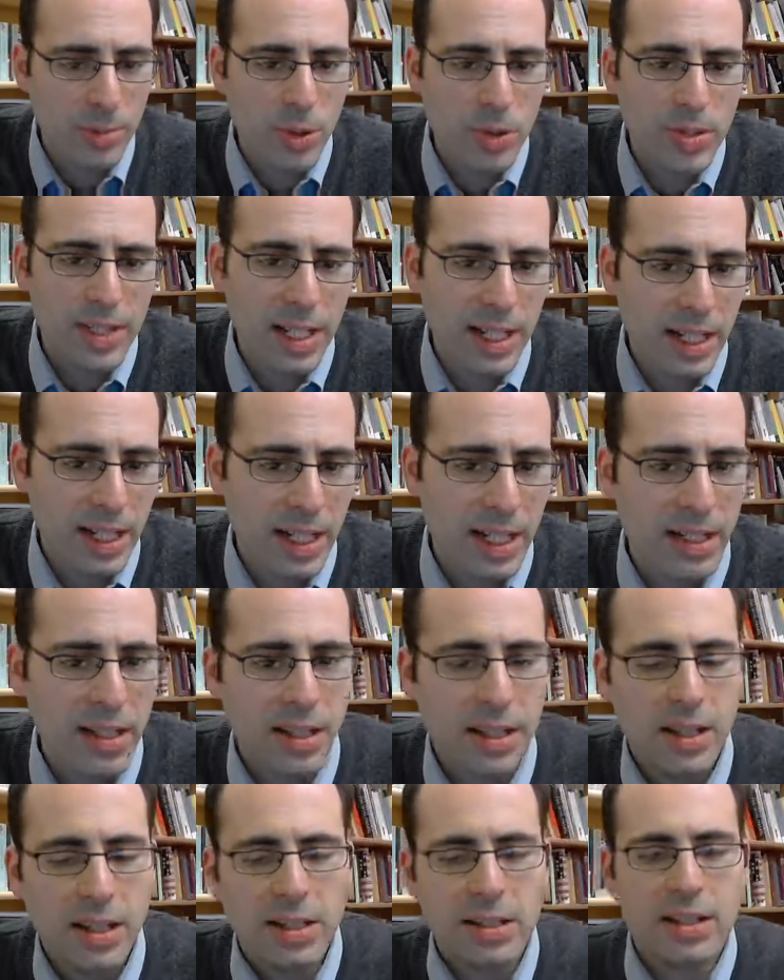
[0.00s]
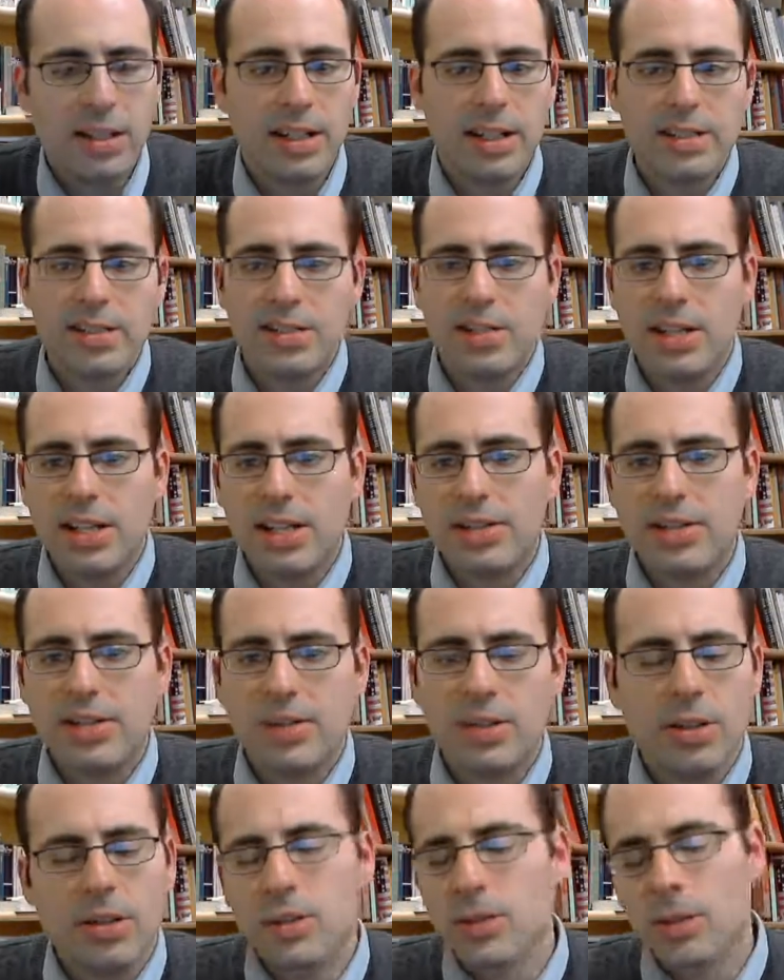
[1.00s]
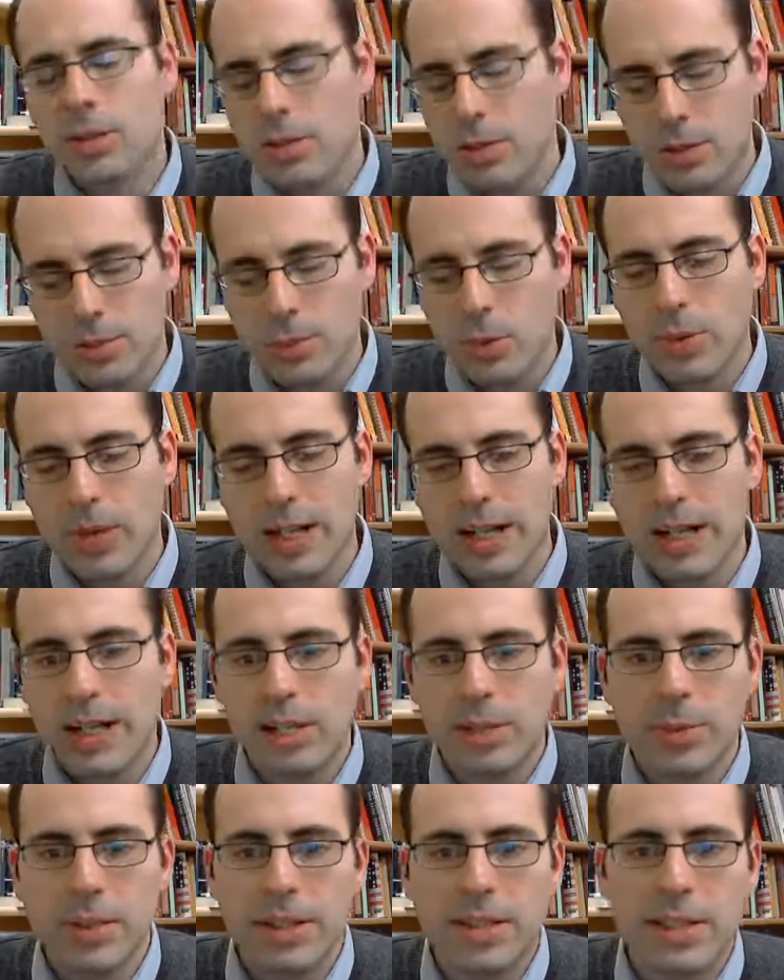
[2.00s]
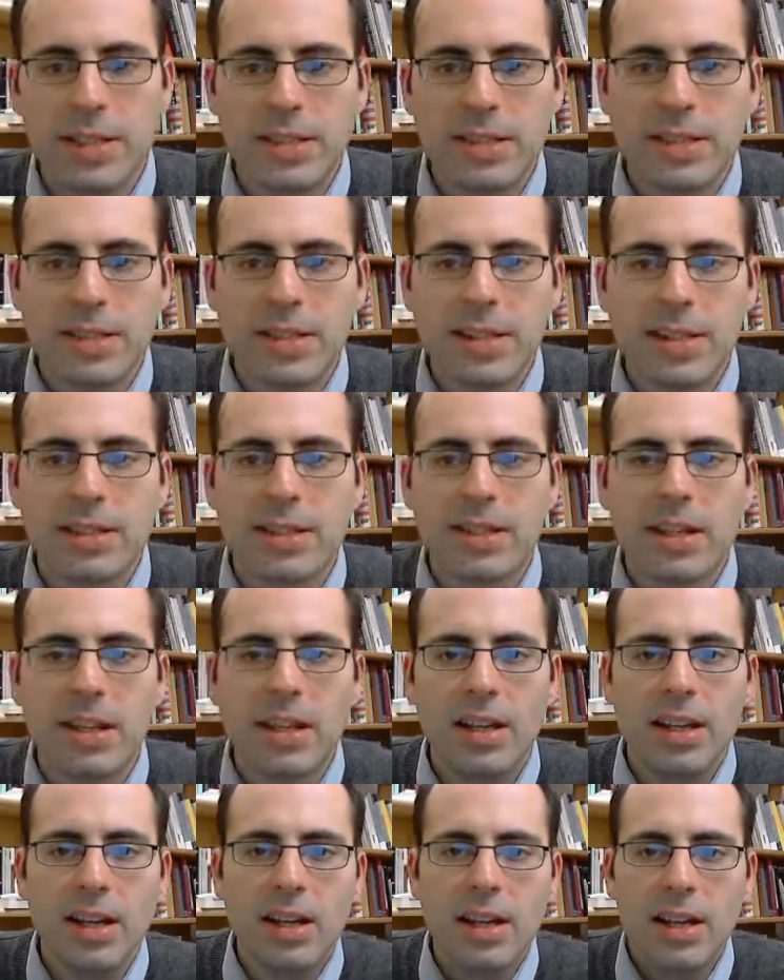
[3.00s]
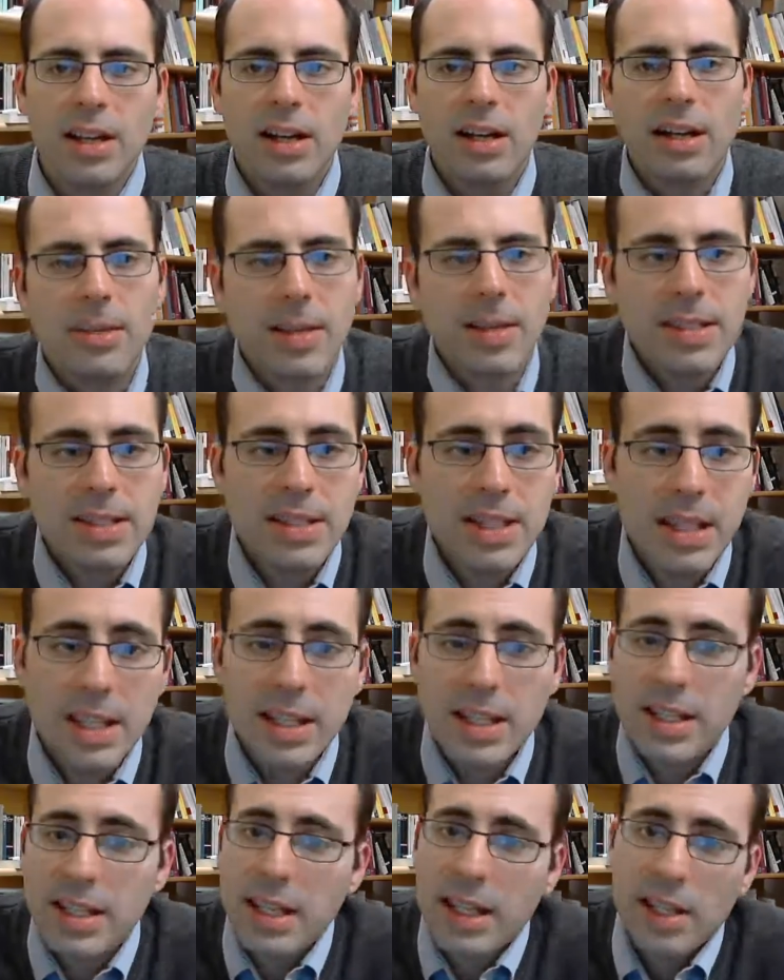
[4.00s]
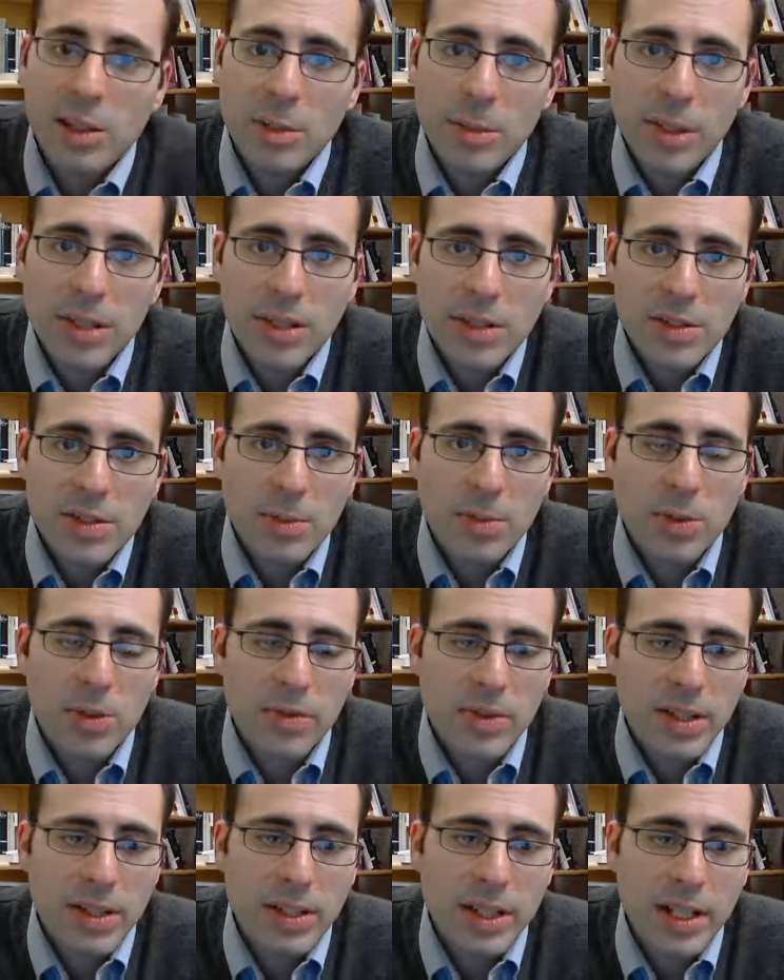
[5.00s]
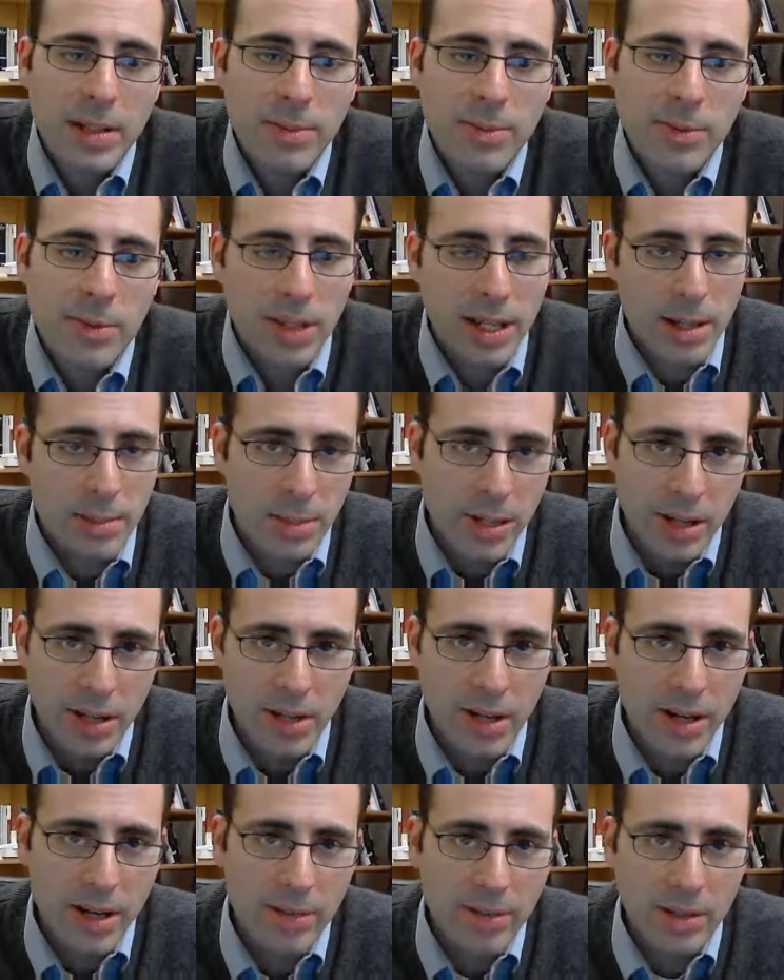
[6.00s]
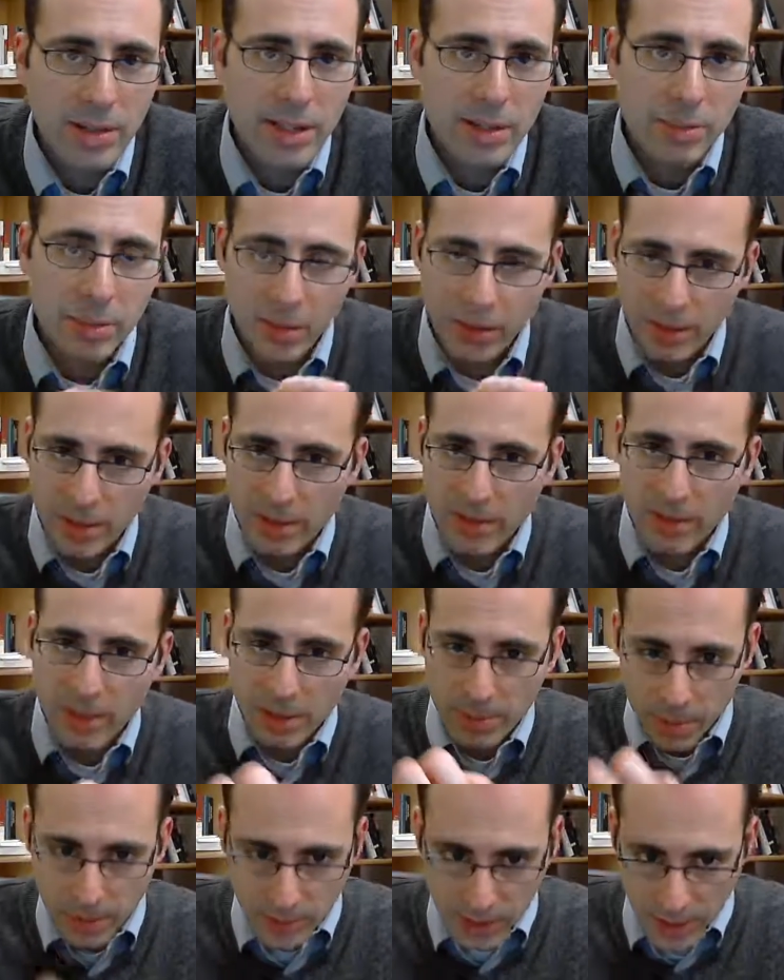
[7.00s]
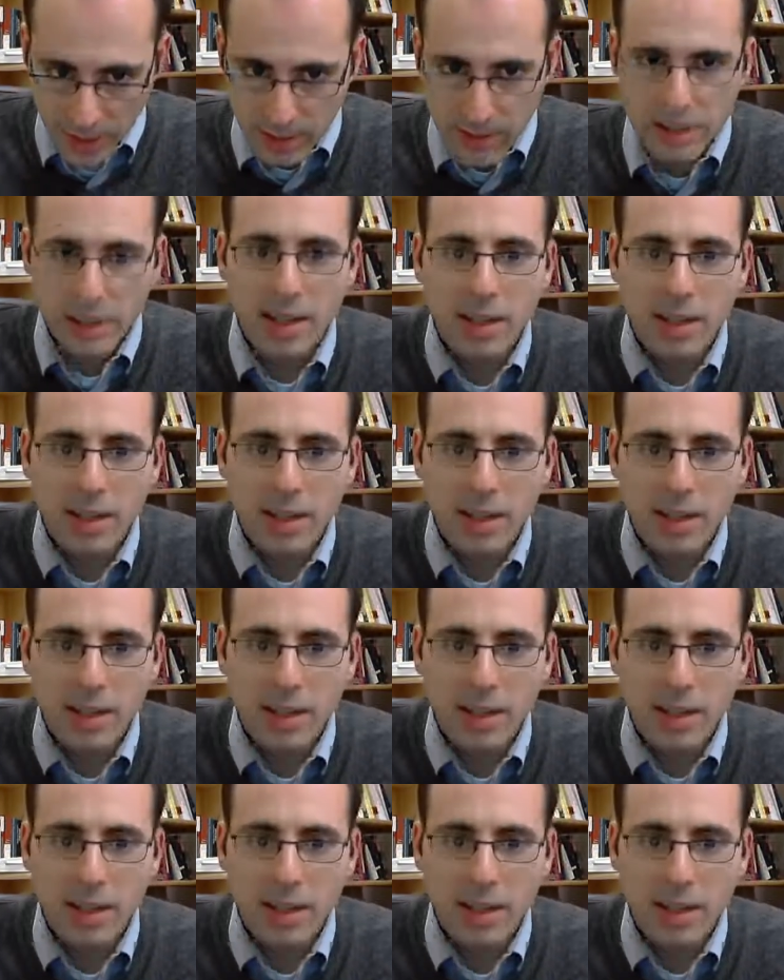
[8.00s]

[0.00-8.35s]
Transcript: per technique that I suggest, or poetic element that I suggest, and sticking to that element as you prove the claim for that paragraph, and then when you're done with it, moving on.